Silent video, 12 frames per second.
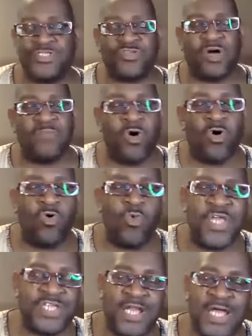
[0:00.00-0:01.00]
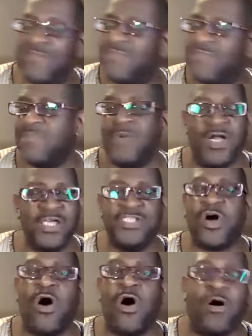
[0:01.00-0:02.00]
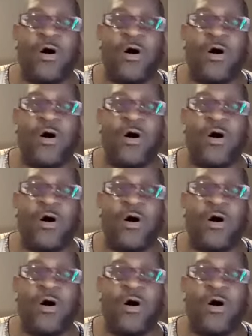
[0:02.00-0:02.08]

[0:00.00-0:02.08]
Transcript: so I'm going to wait till everybody's off.